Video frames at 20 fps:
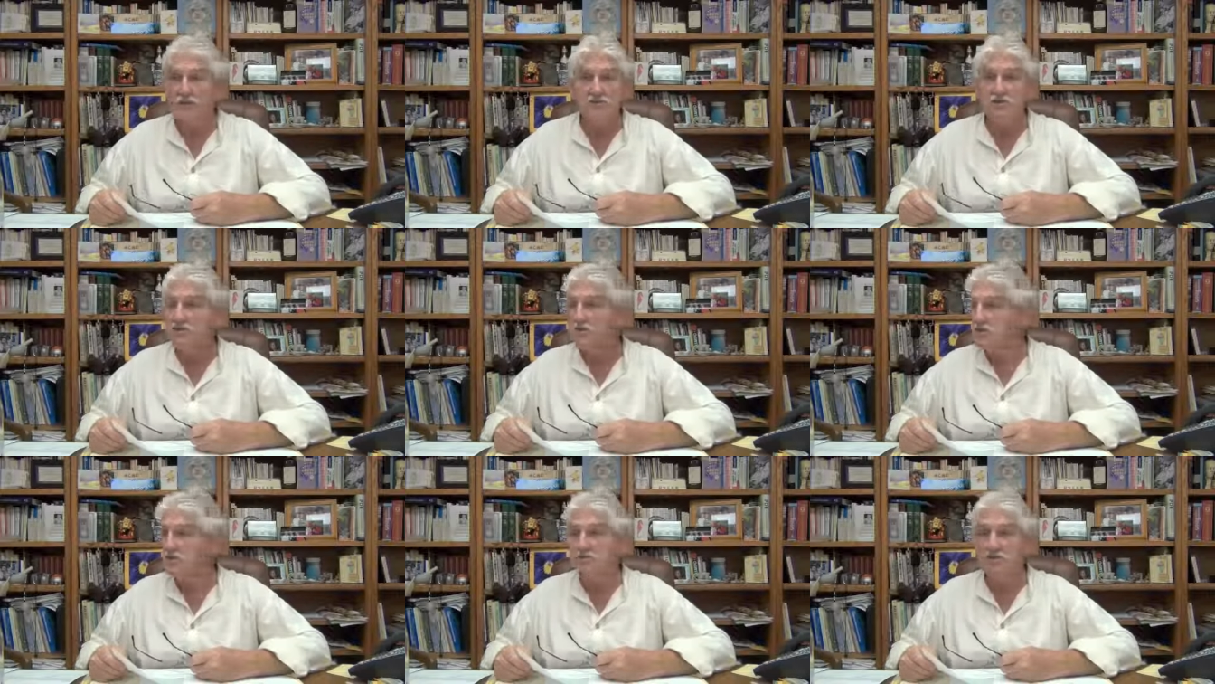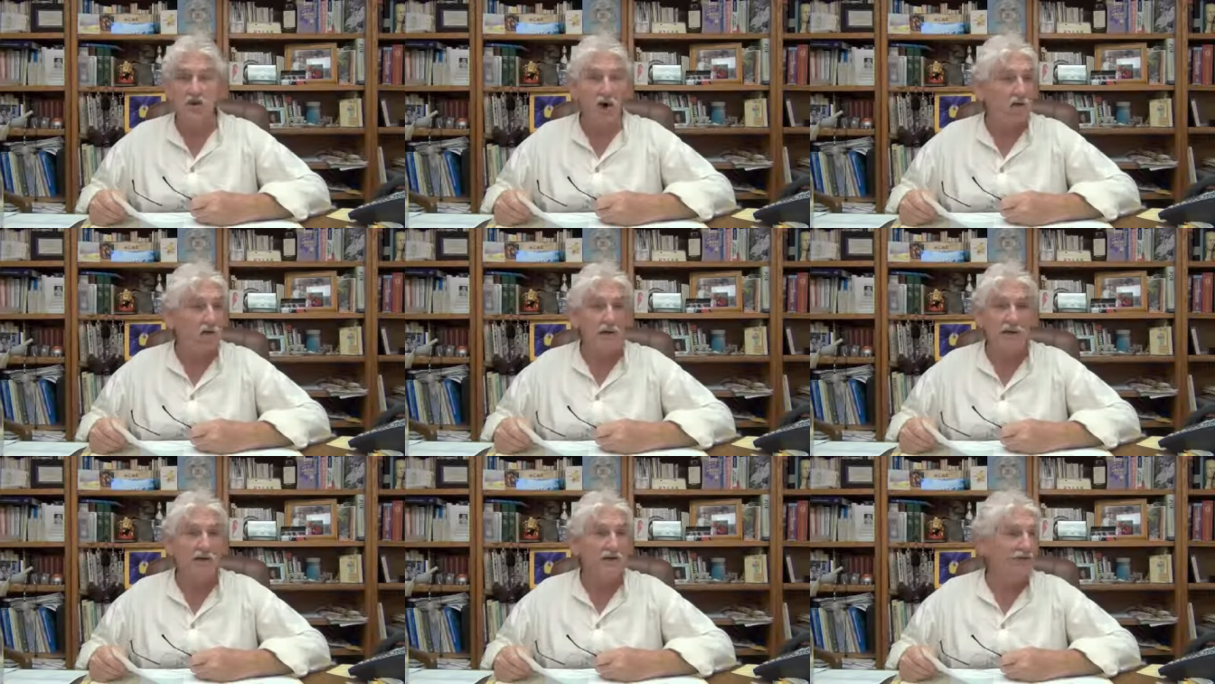You just
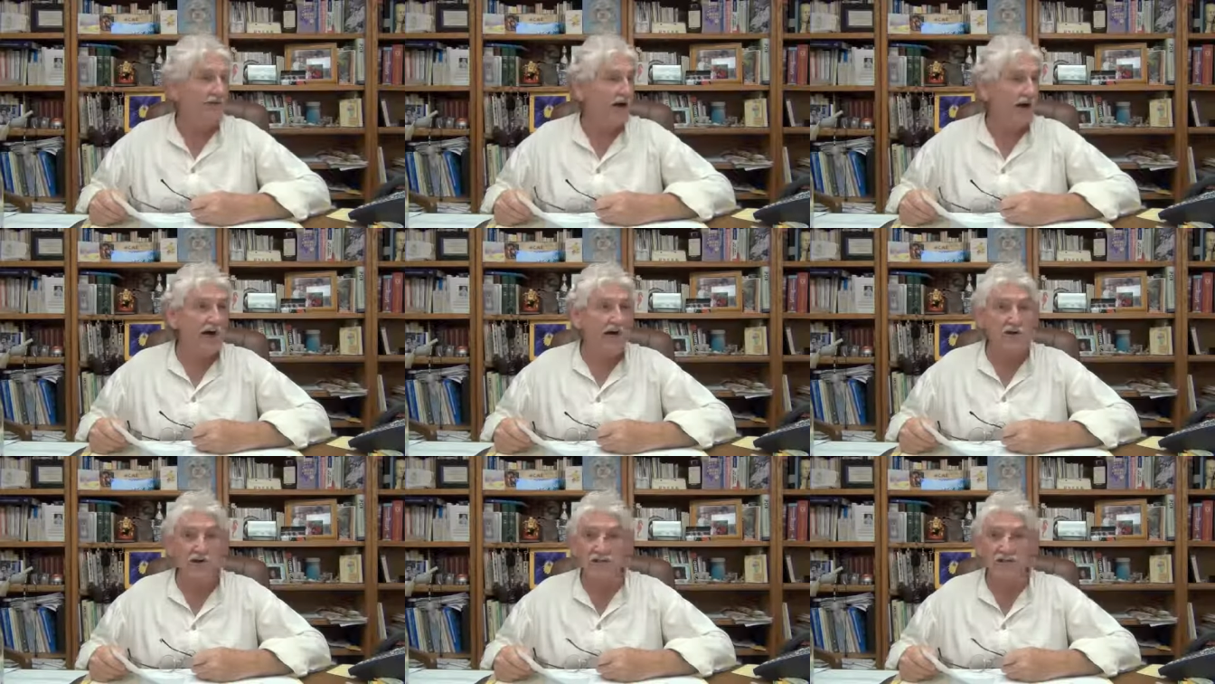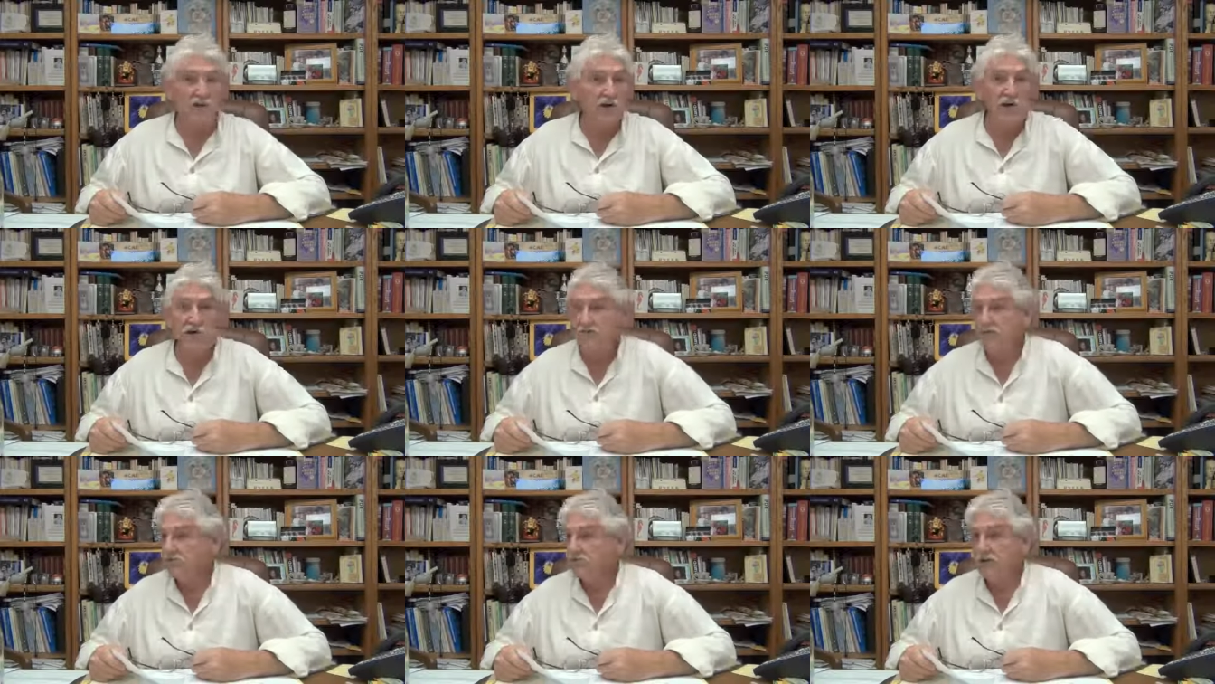don't get tired. You
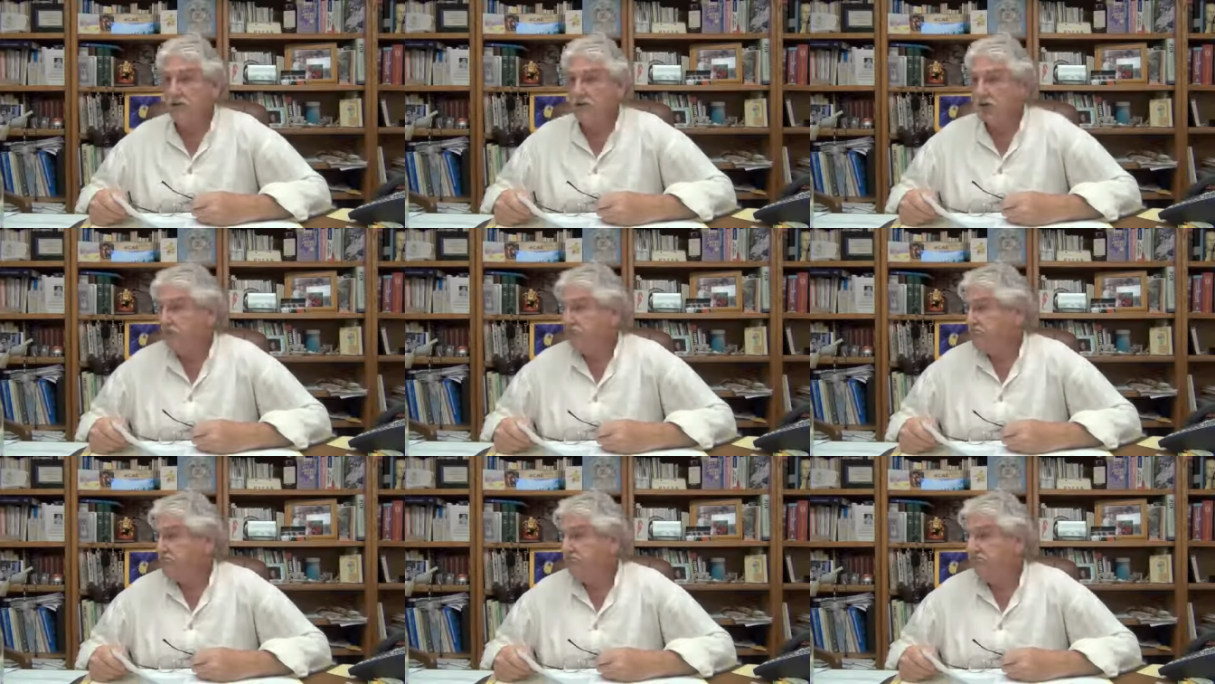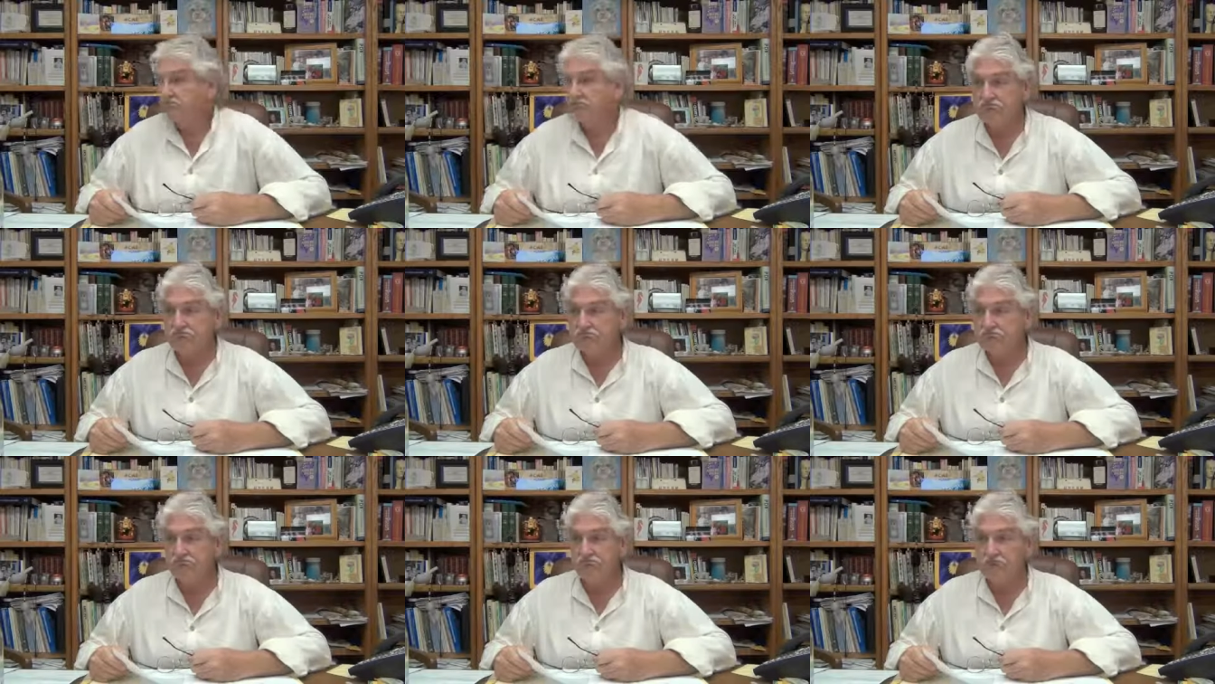
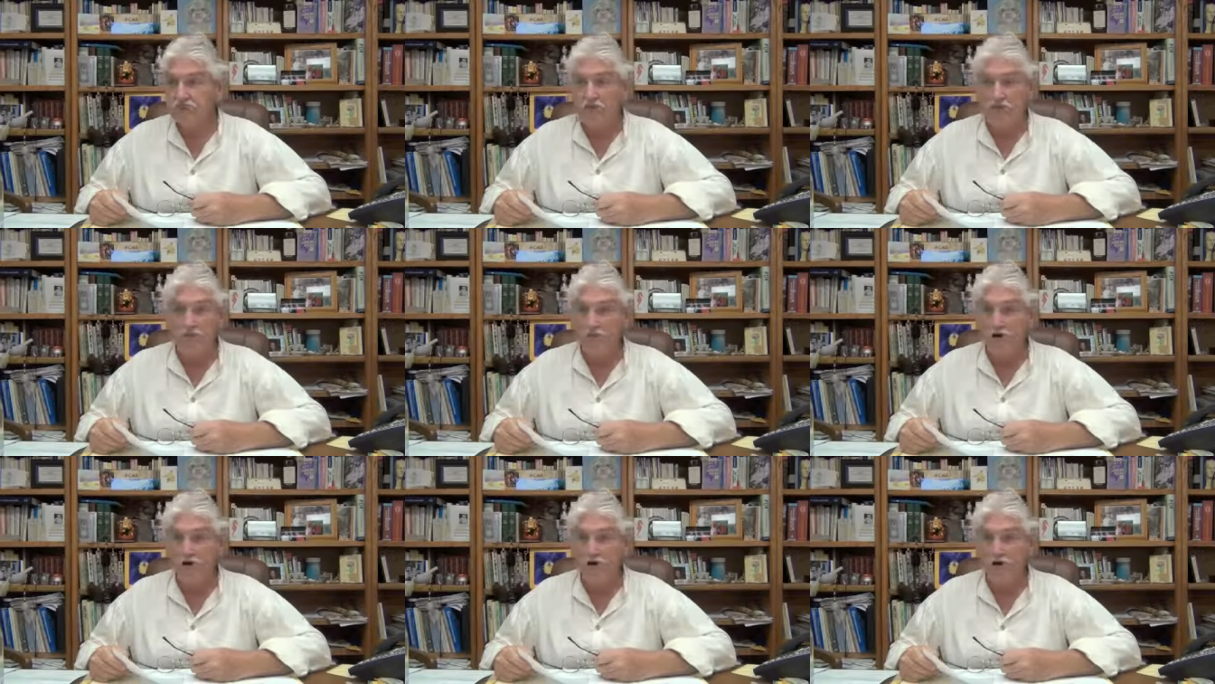can